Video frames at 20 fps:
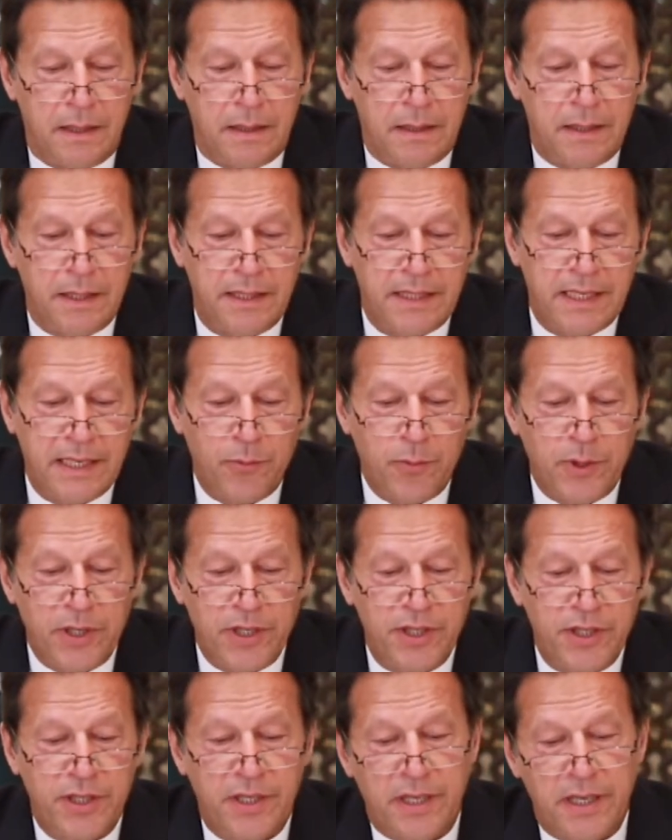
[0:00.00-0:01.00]

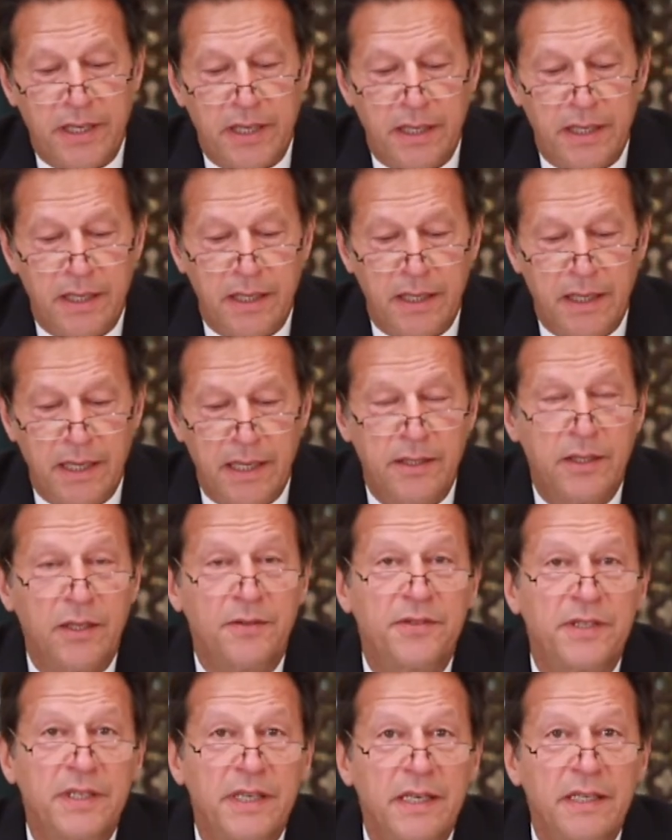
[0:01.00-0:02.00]
Distinguished heads
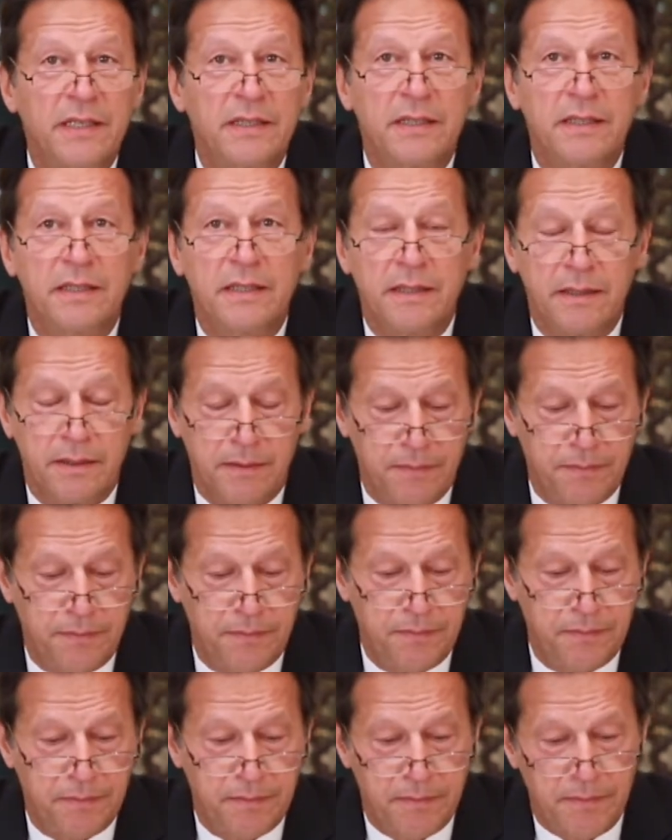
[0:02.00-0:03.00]
of states,
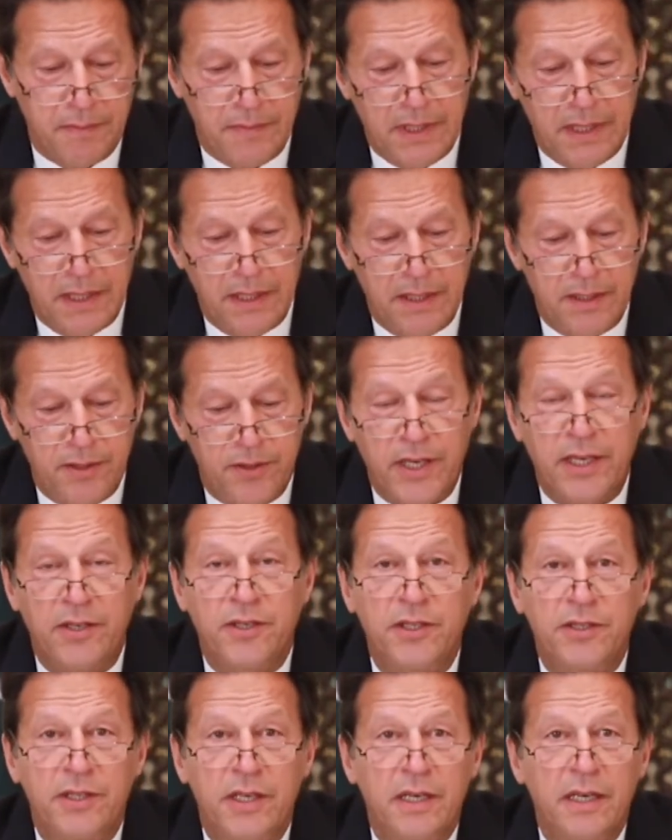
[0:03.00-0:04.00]

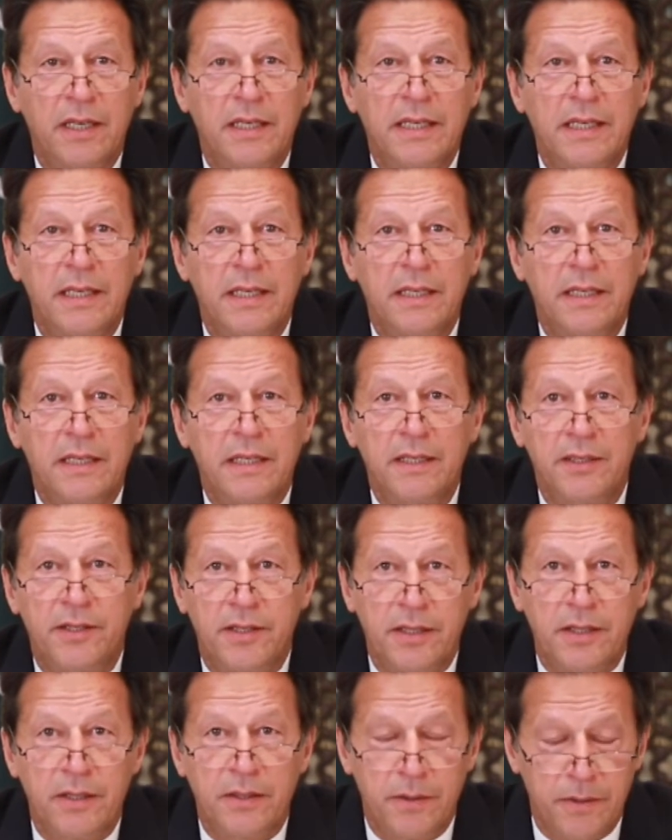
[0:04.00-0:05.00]
Secretary General
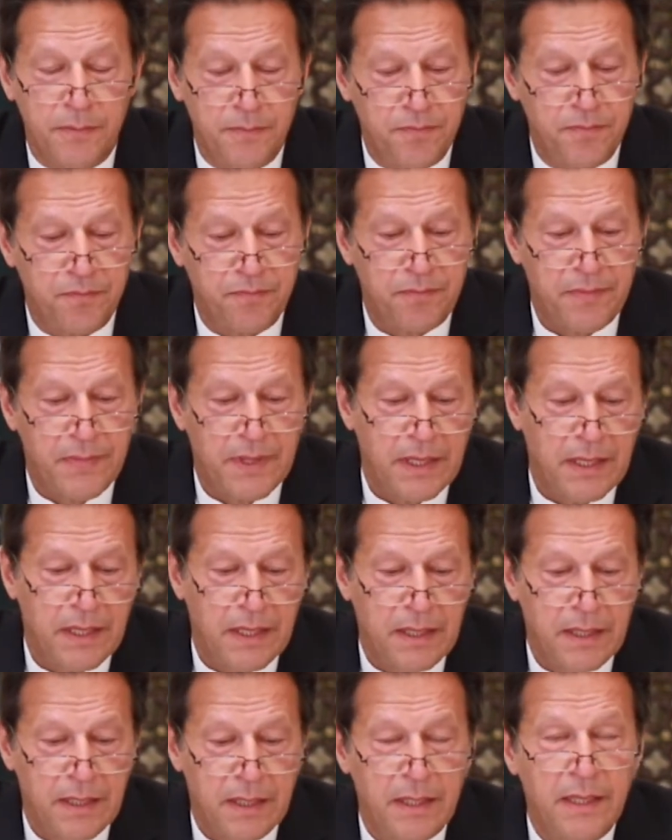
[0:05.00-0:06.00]
ECO,
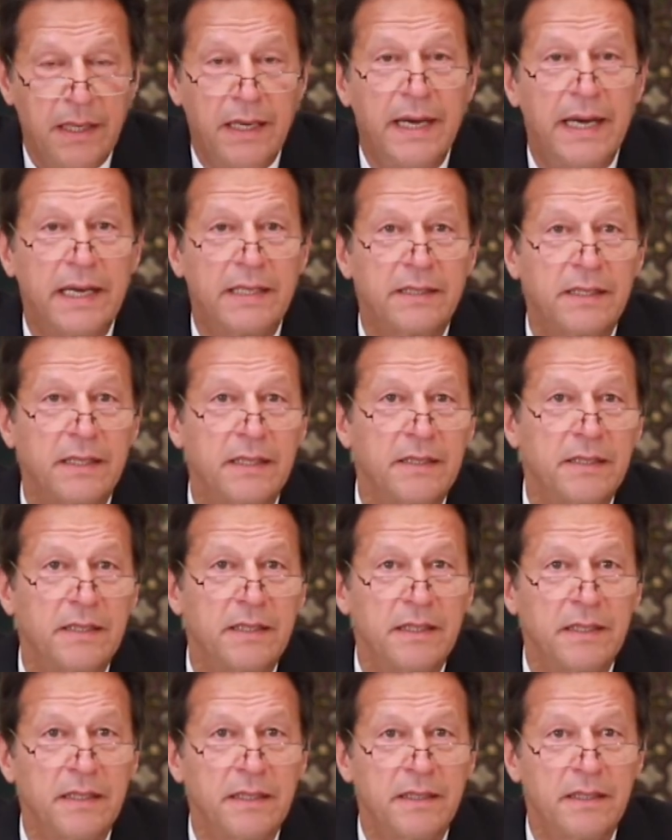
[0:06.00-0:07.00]

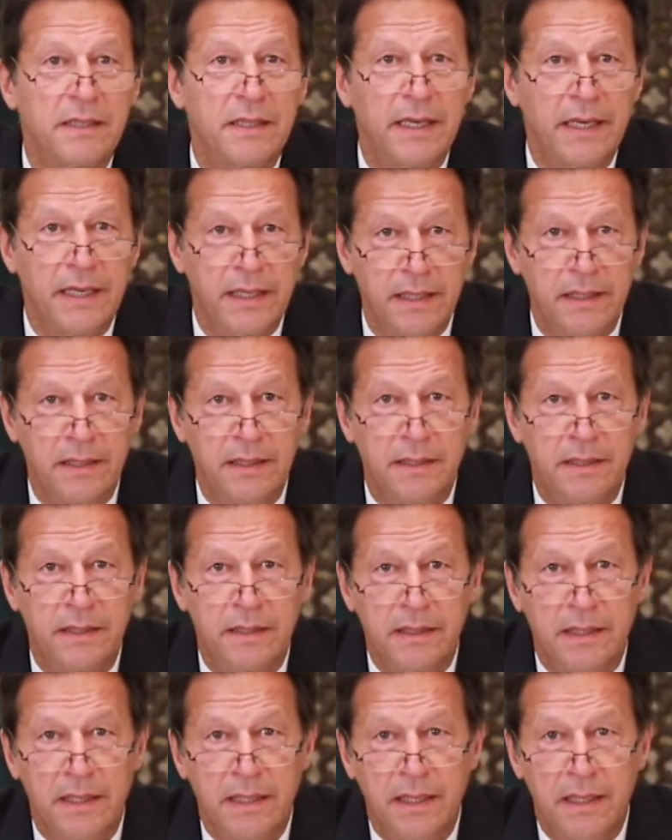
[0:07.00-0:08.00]
Excellencies, ladies
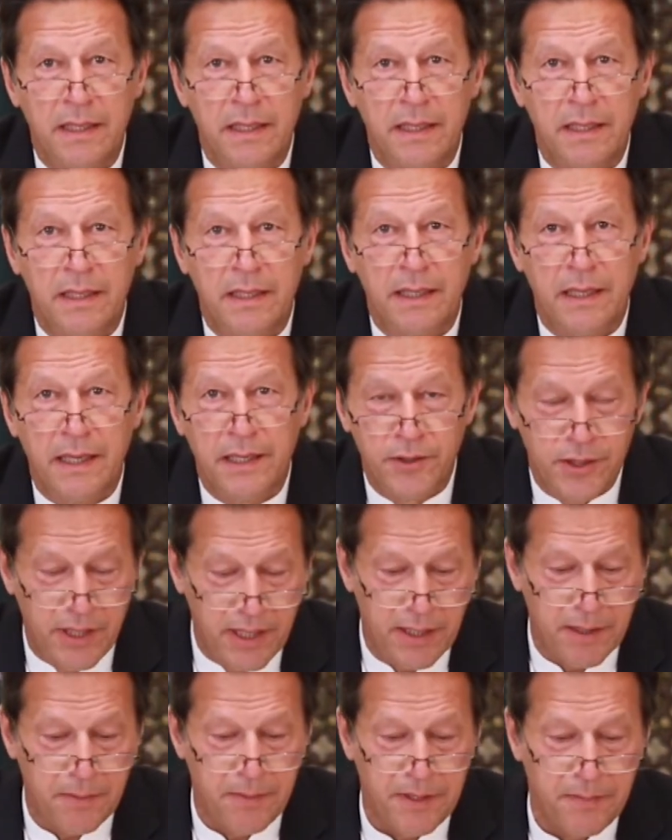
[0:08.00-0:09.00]
and
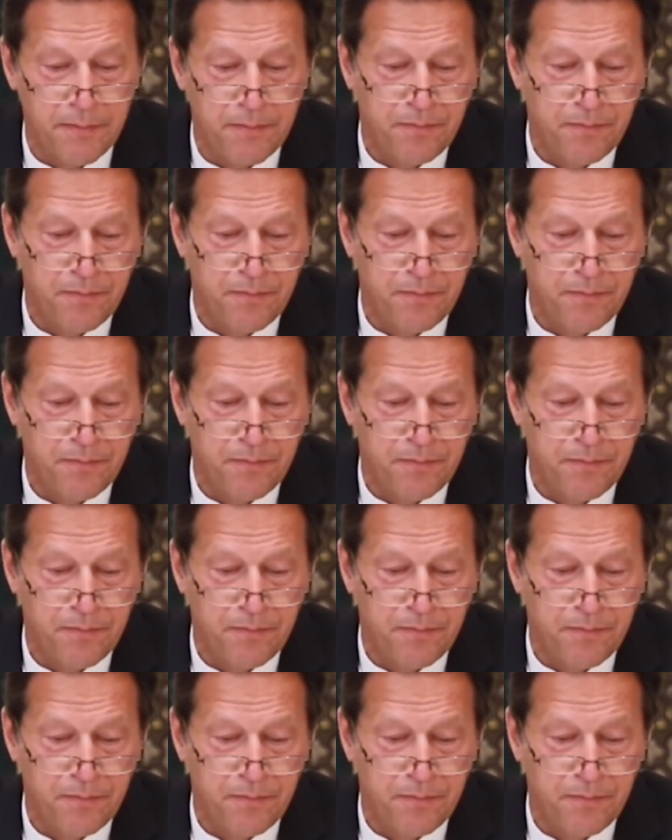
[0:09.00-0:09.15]
gentlemen.